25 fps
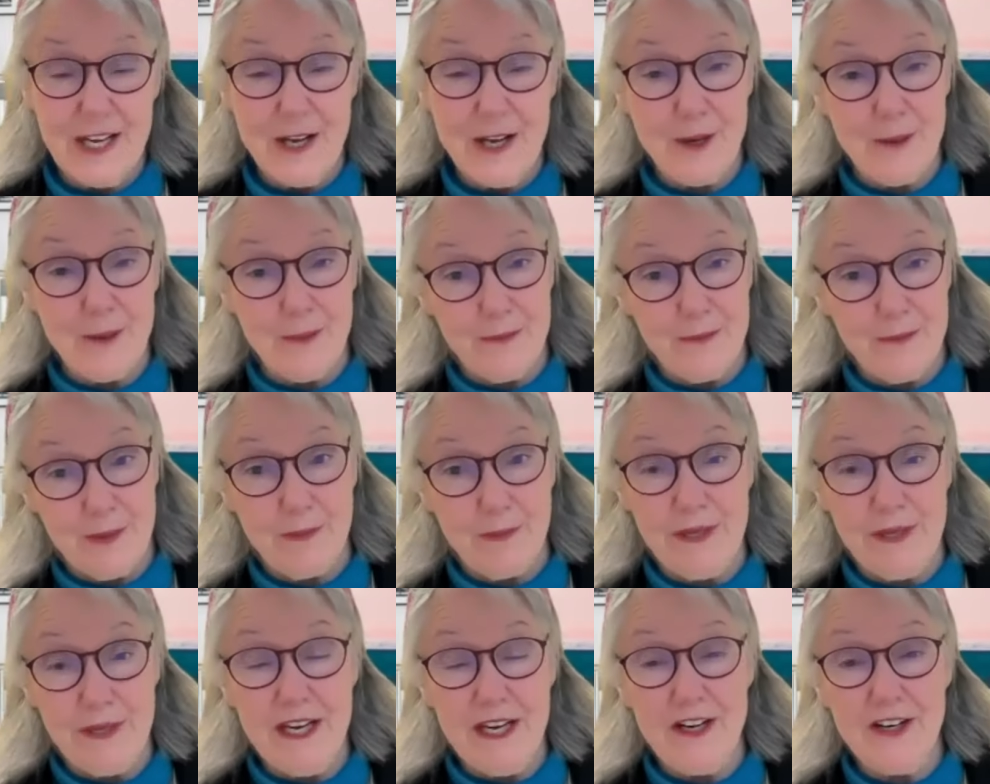Now,
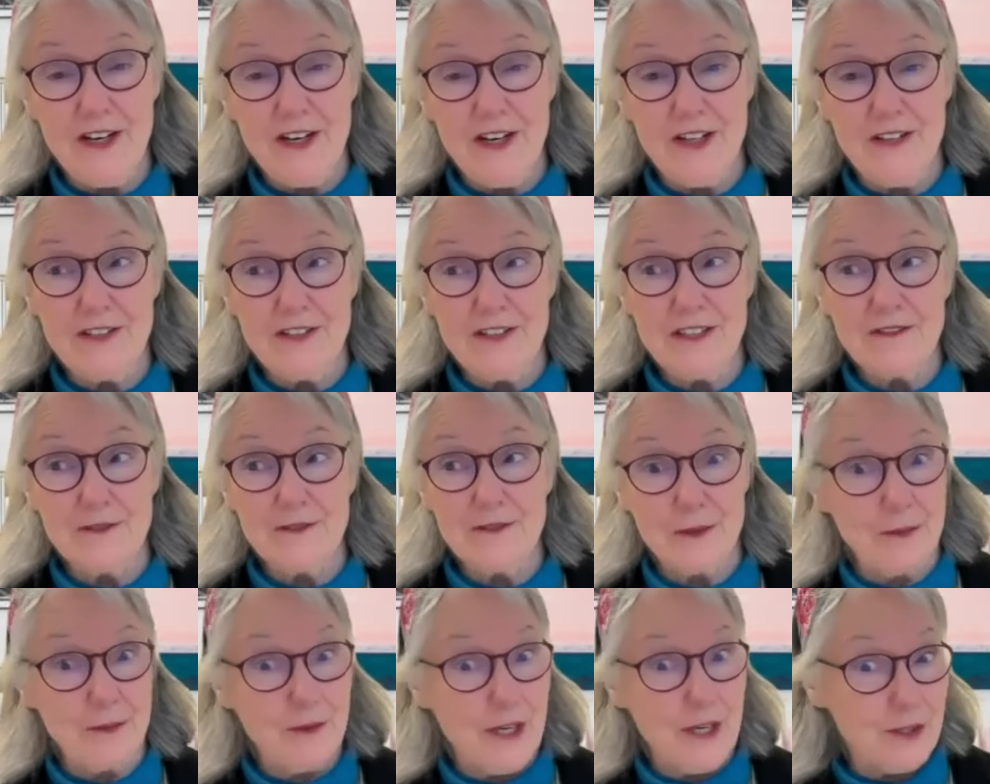prepare
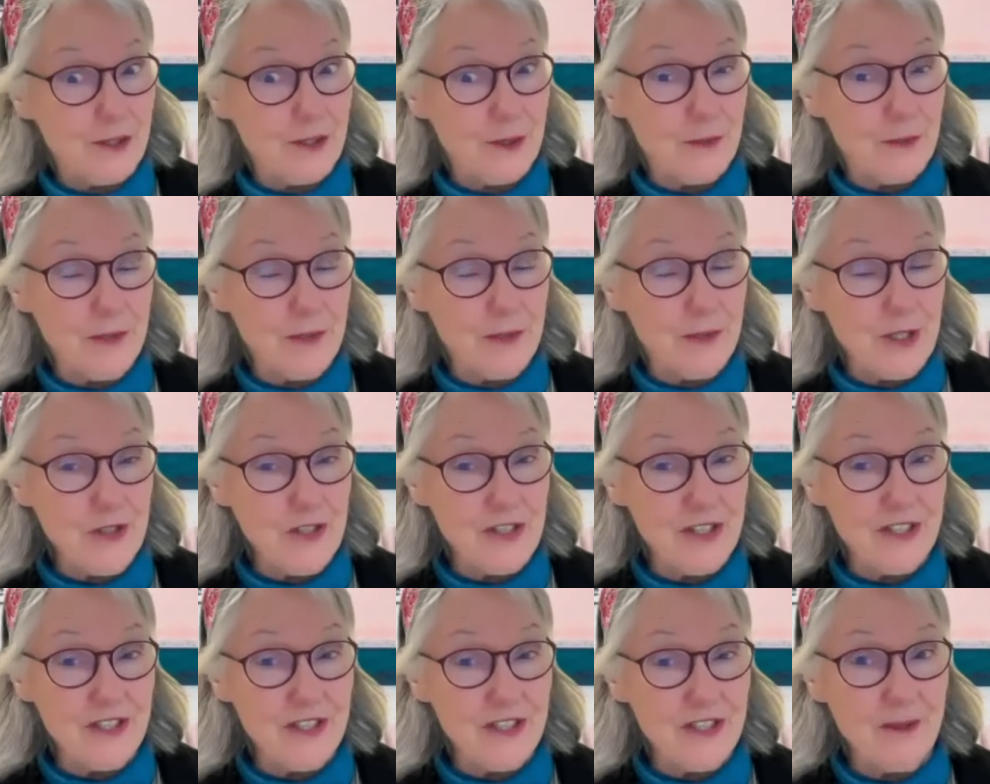for
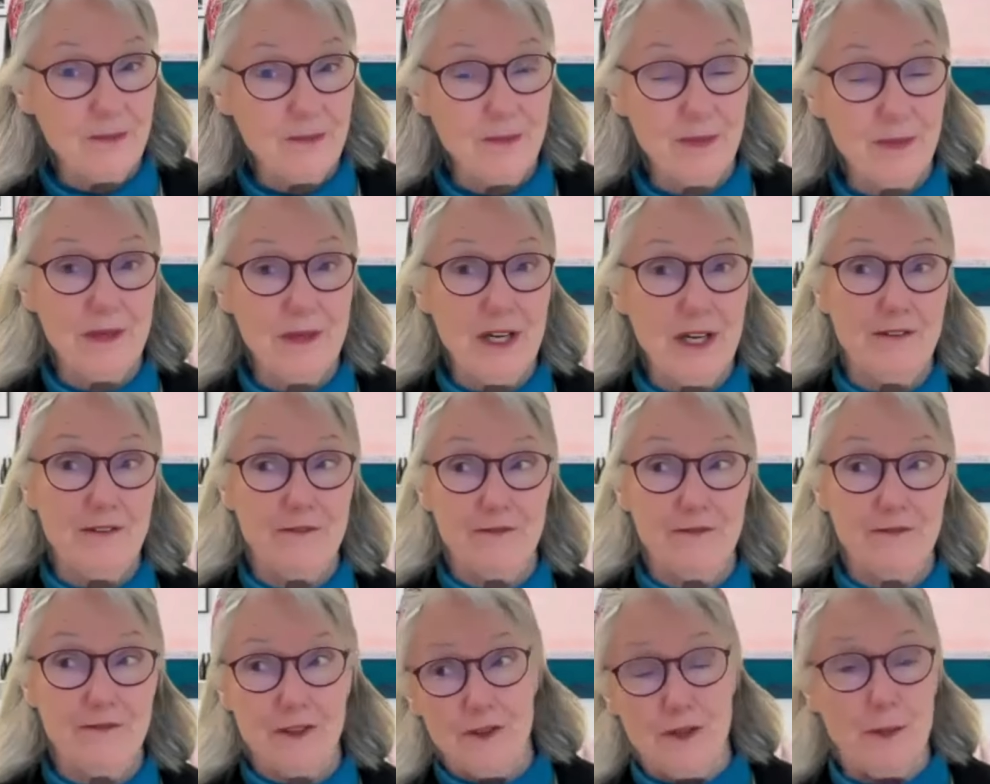retribution,
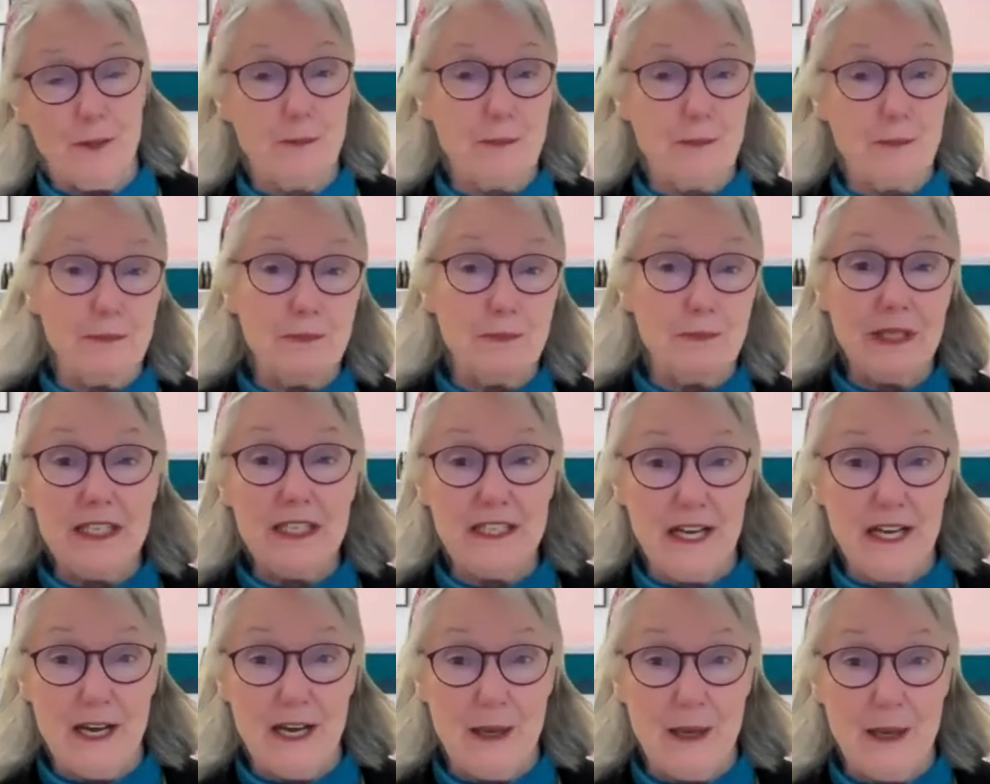prepare for the
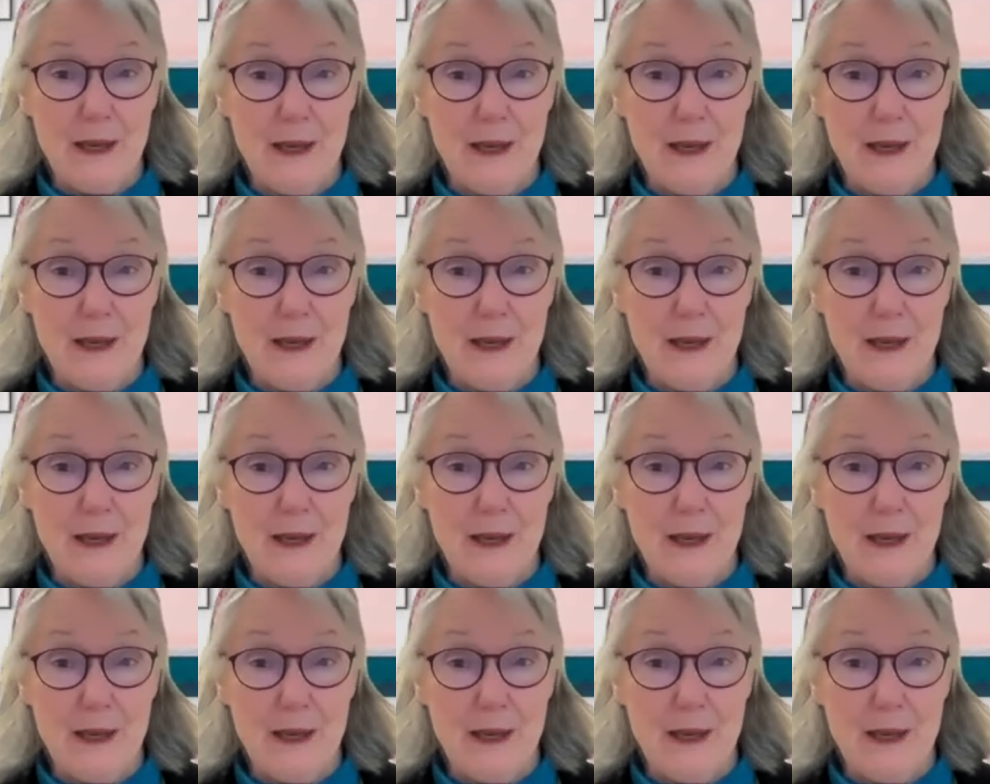beat